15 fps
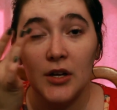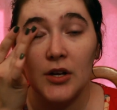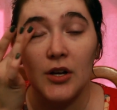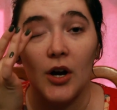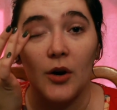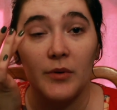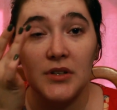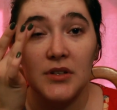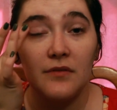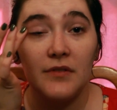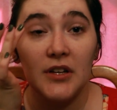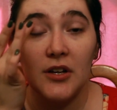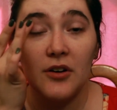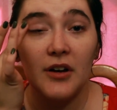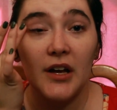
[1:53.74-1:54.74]
go into
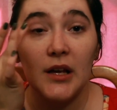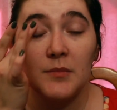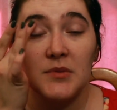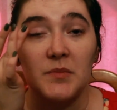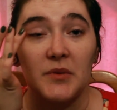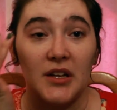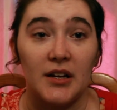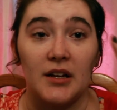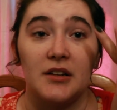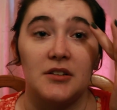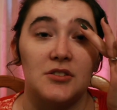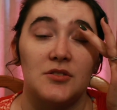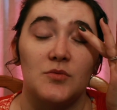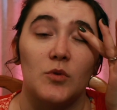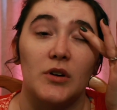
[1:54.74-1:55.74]
video games, but it kind of
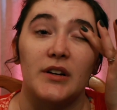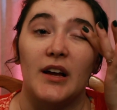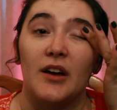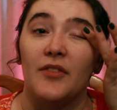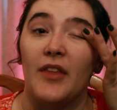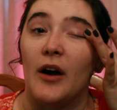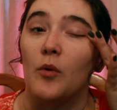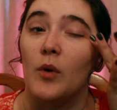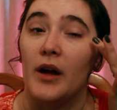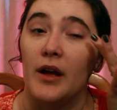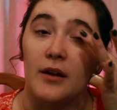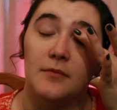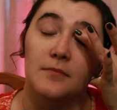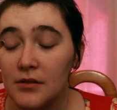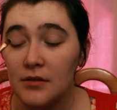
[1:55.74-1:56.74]
just worked out that
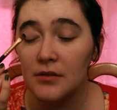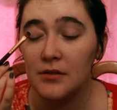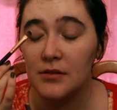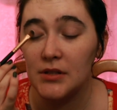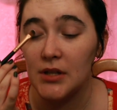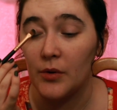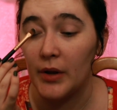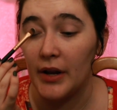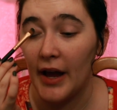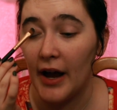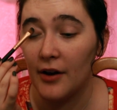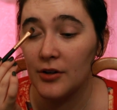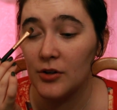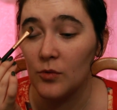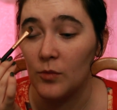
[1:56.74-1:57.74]
way. So in
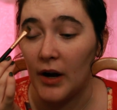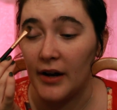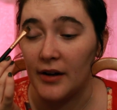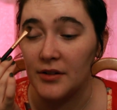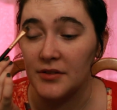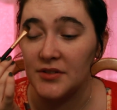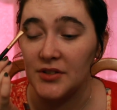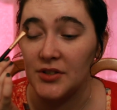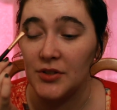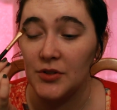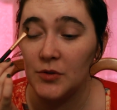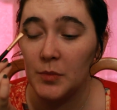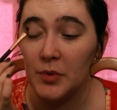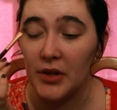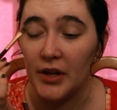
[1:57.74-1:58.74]
Outer Wilds,
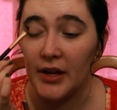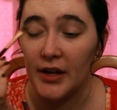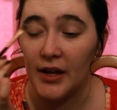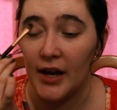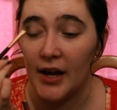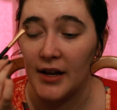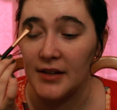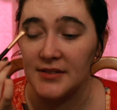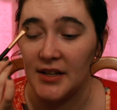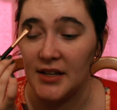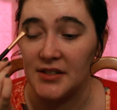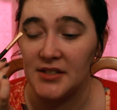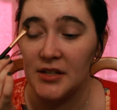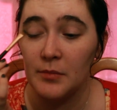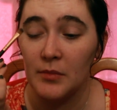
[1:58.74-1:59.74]
you play as a
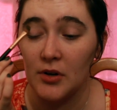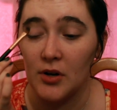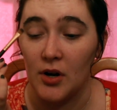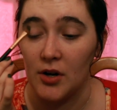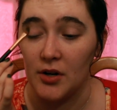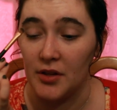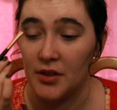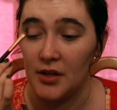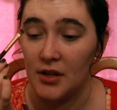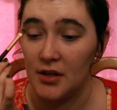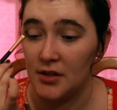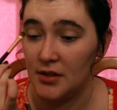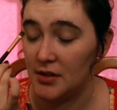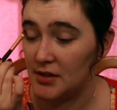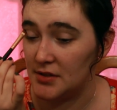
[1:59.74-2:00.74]
Timber Hearthian.